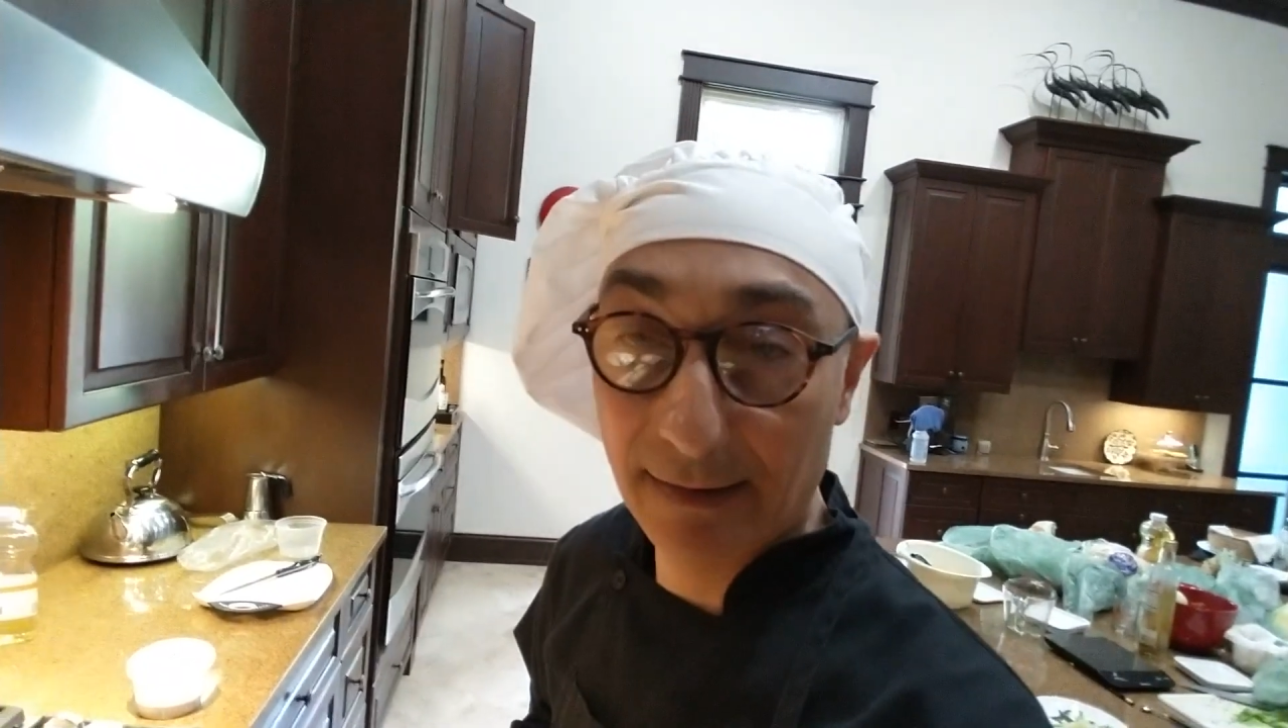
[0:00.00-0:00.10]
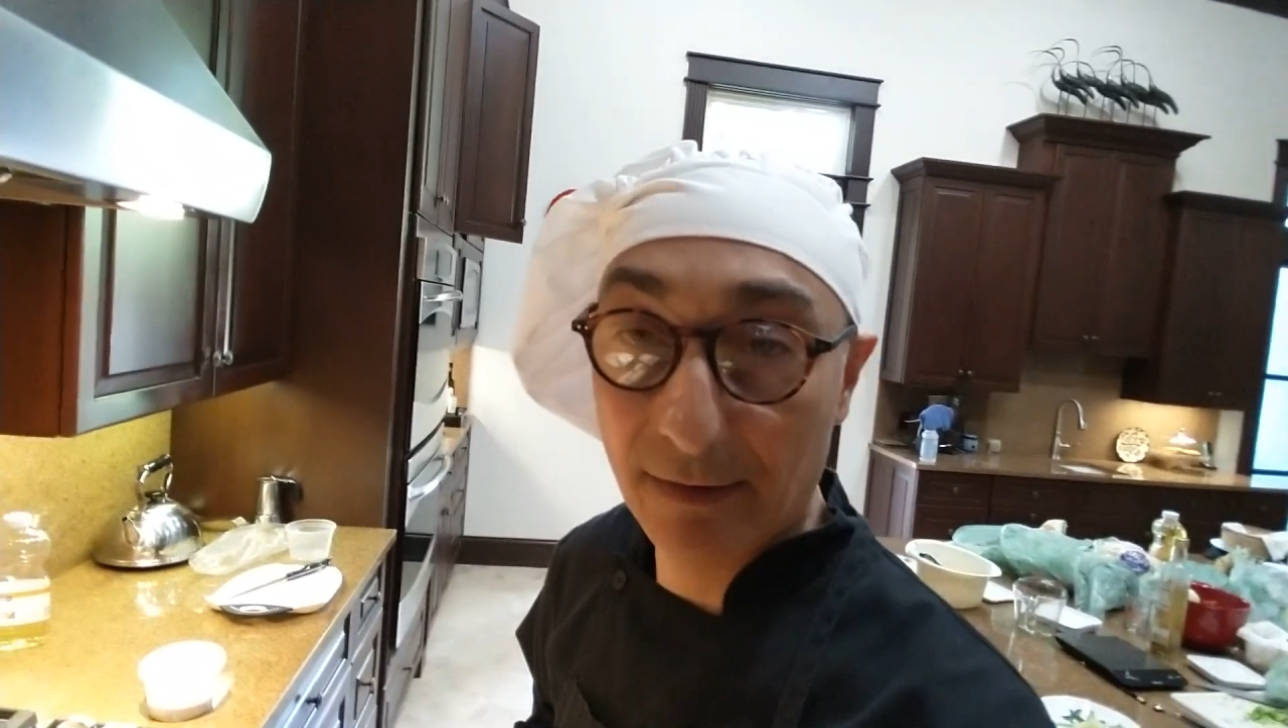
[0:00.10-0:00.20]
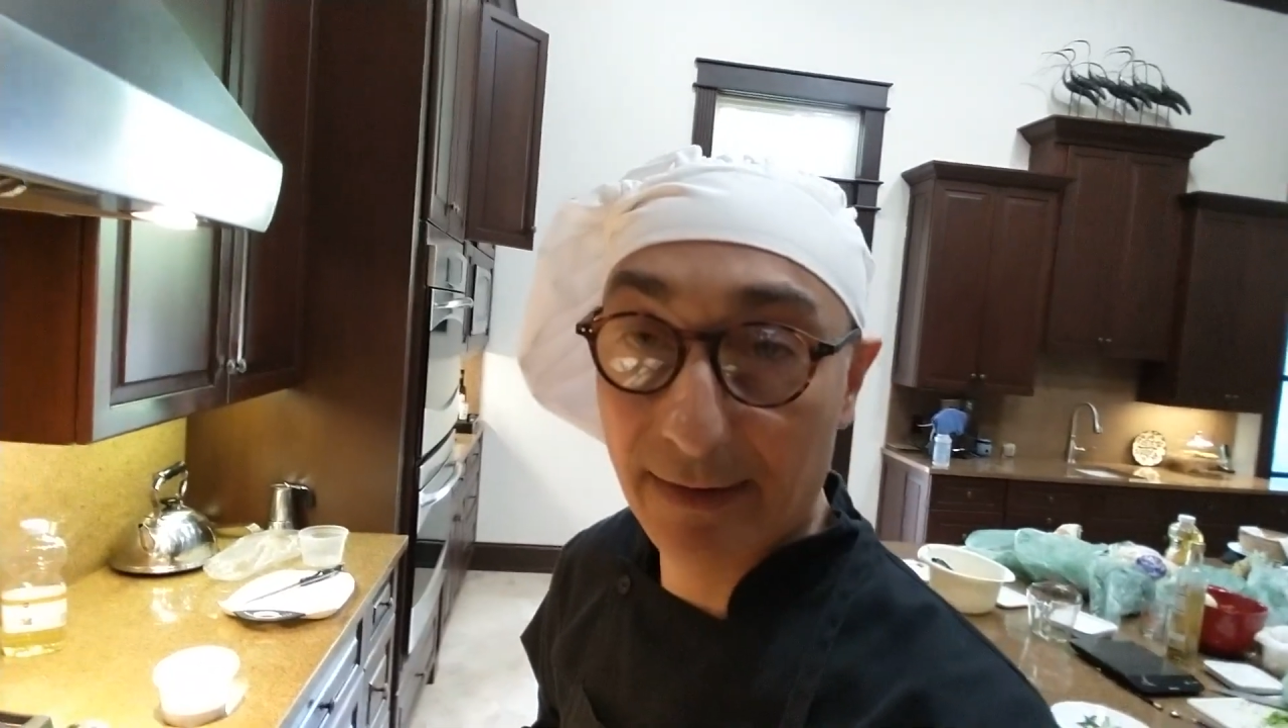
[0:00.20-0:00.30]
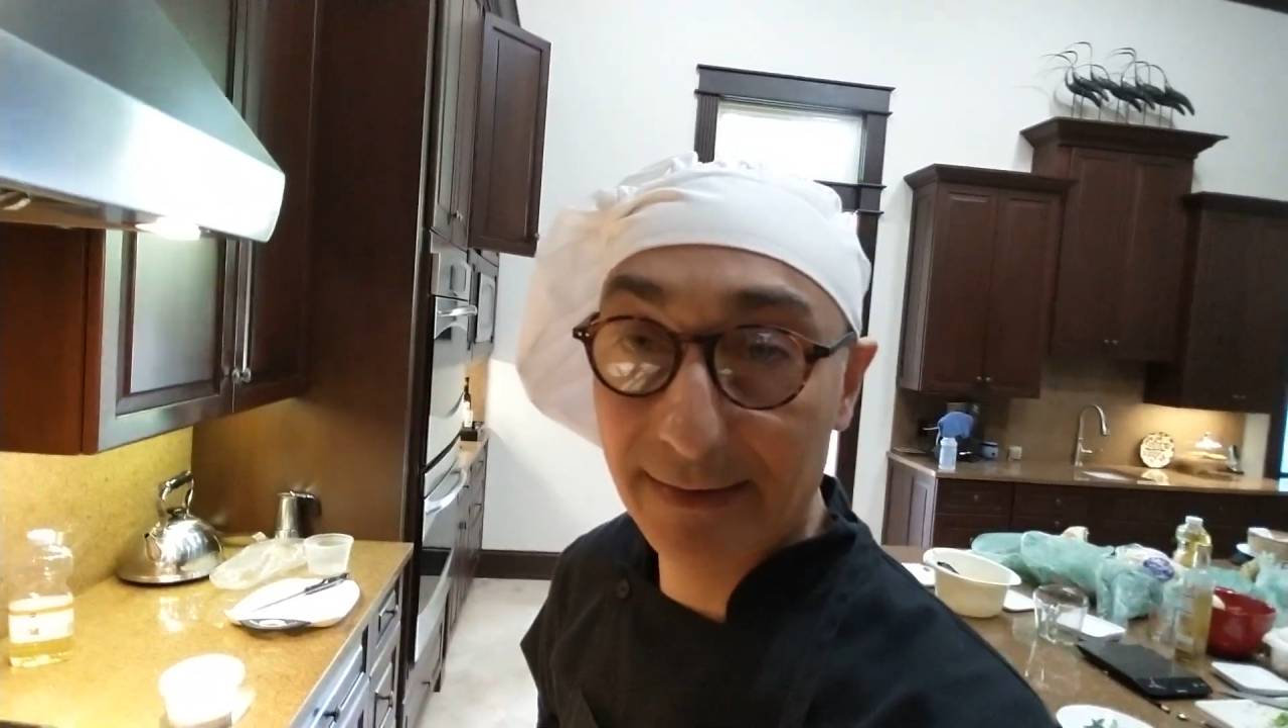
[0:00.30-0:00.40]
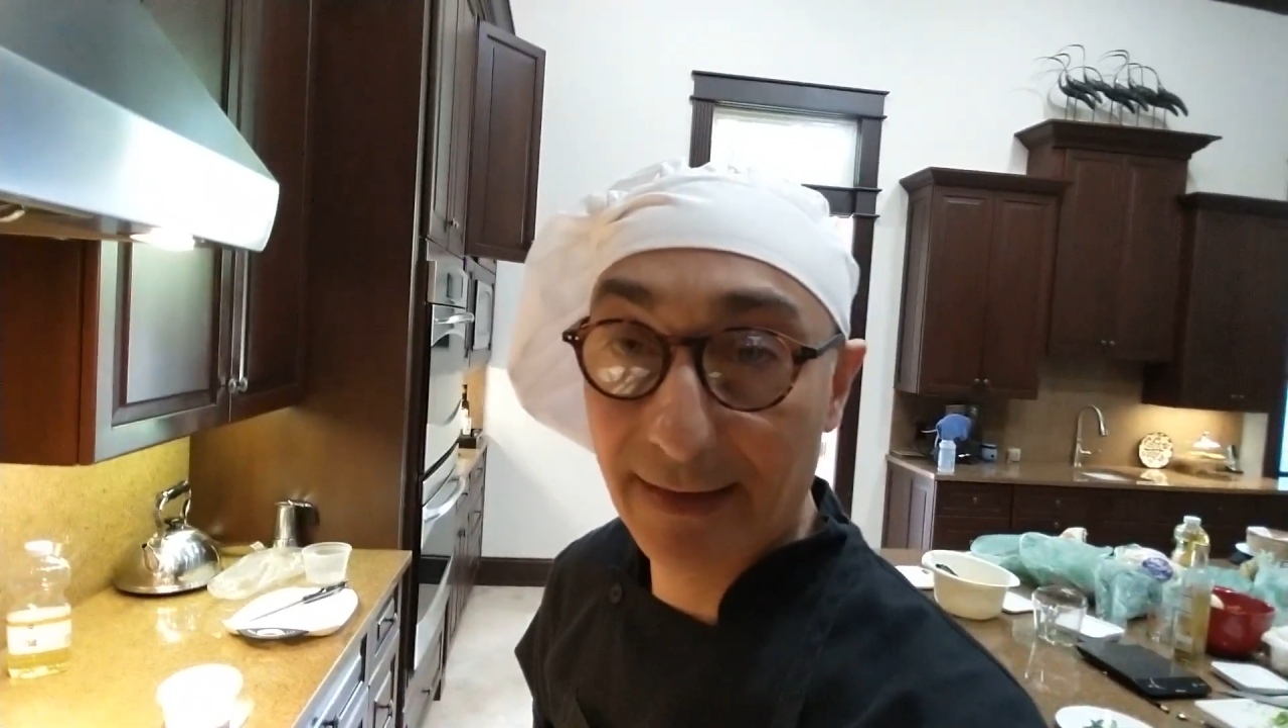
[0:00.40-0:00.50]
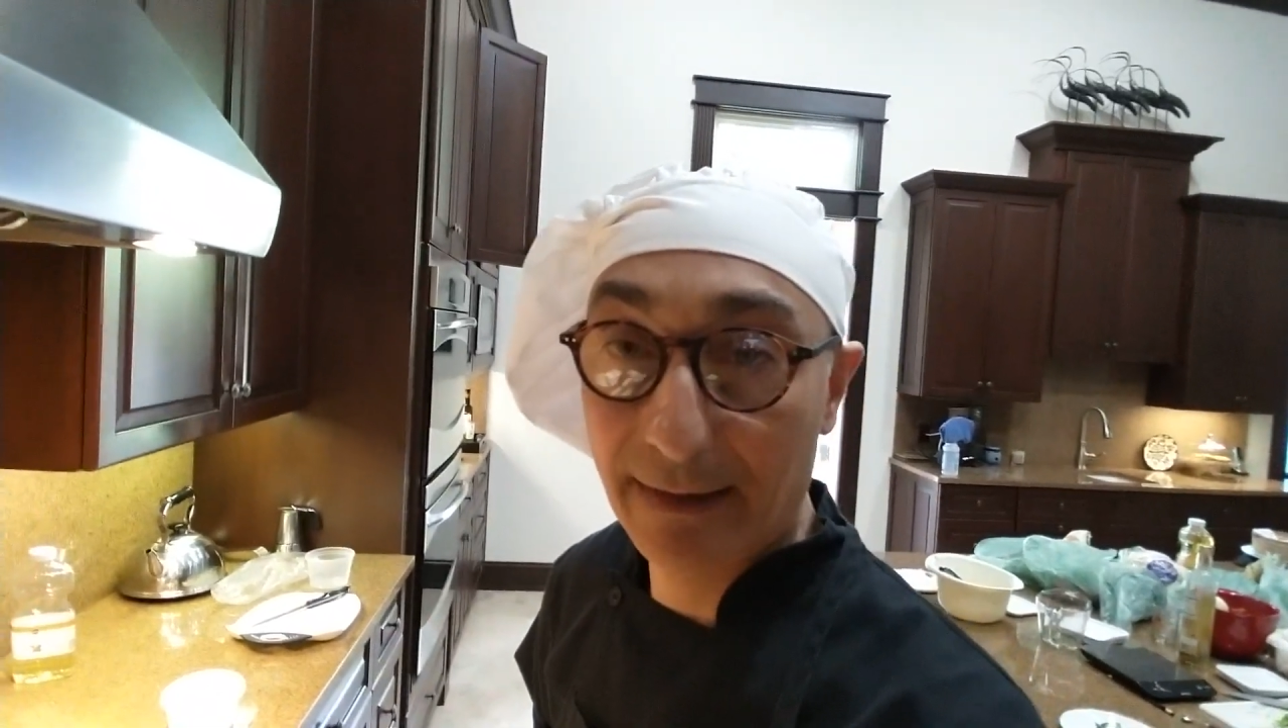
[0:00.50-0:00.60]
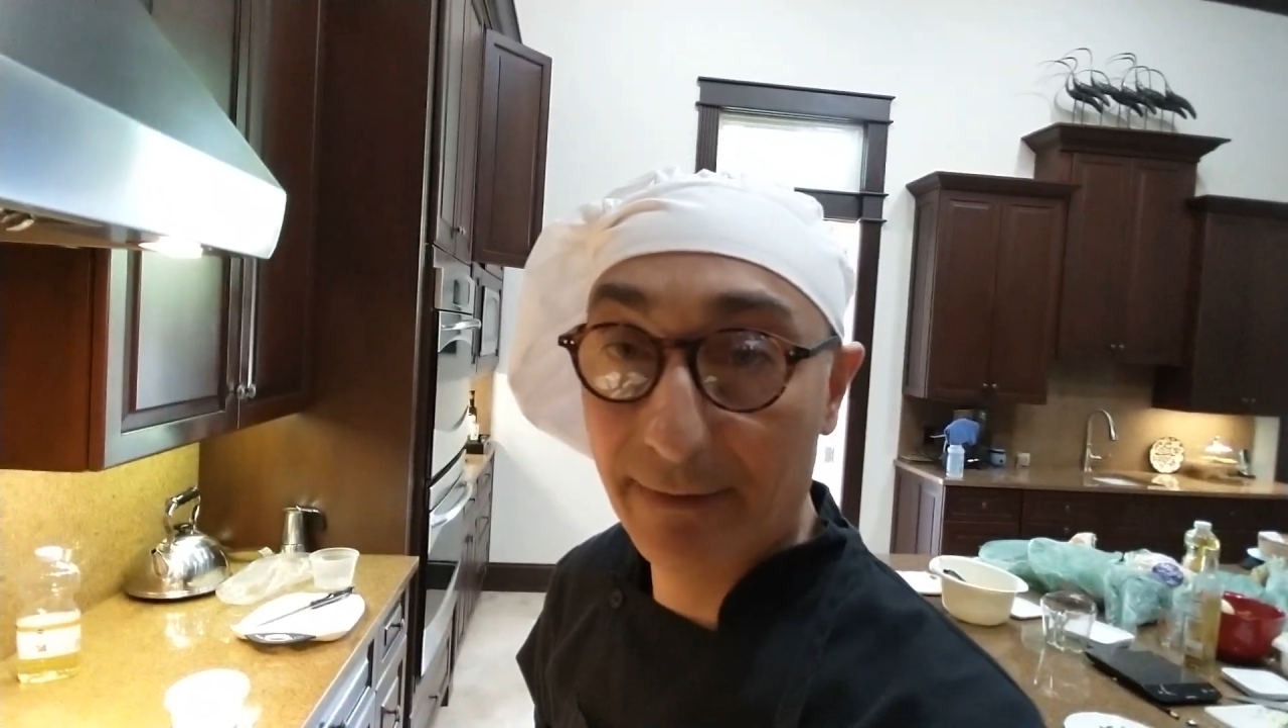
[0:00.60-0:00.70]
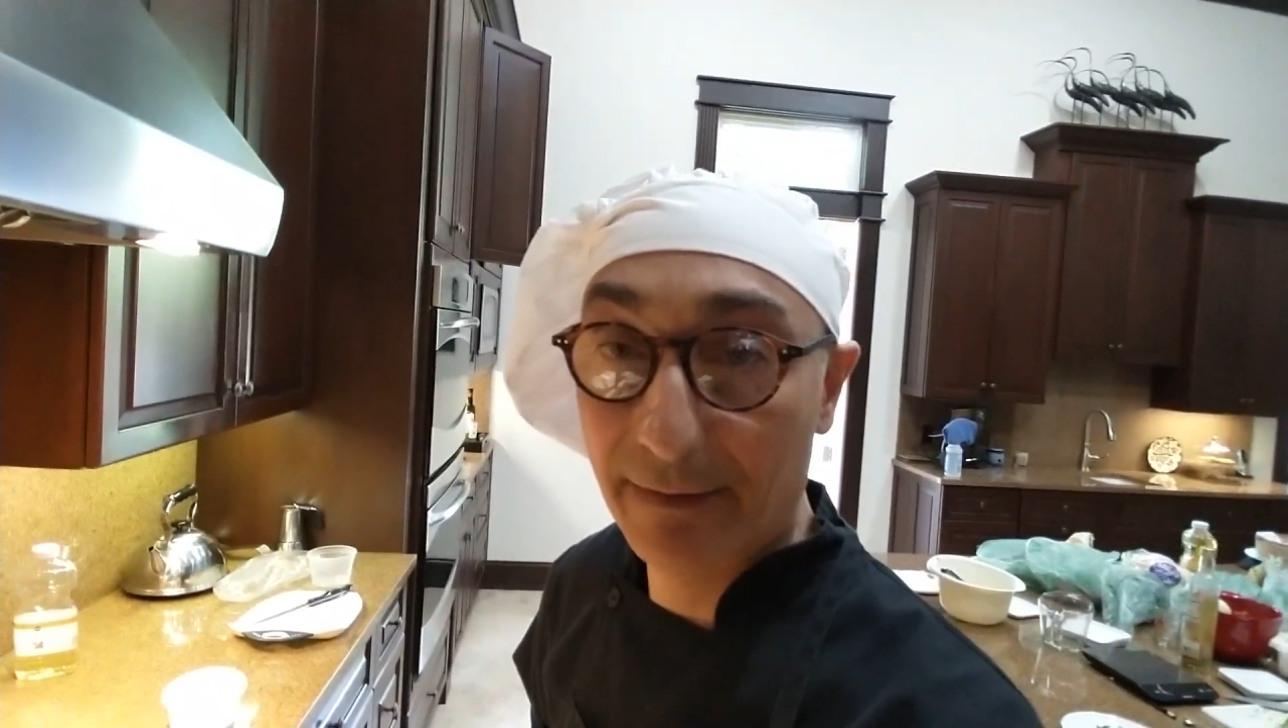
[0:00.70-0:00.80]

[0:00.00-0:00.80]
you already have